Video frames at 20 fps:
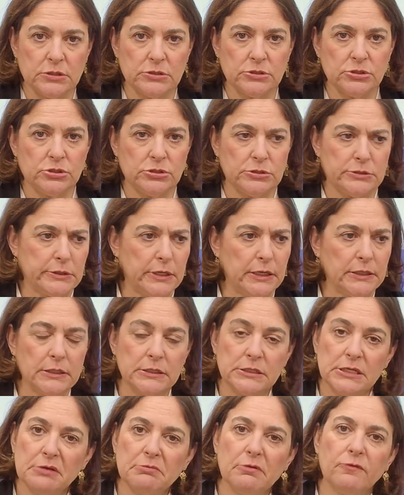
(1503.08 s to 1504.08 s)
this like the
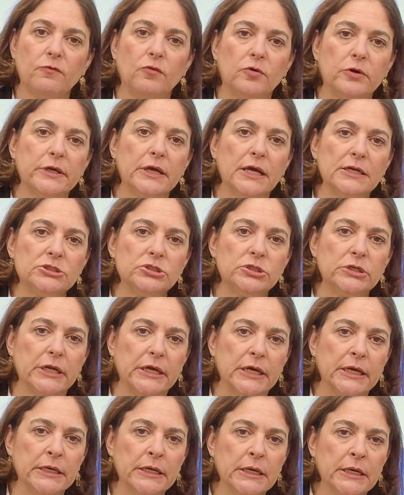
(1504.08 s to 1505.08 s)
day before
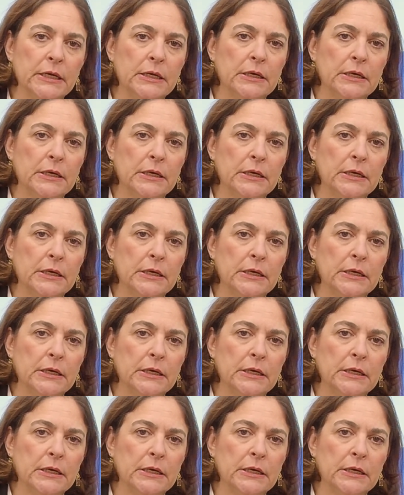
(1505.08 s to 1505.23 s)
yesterday.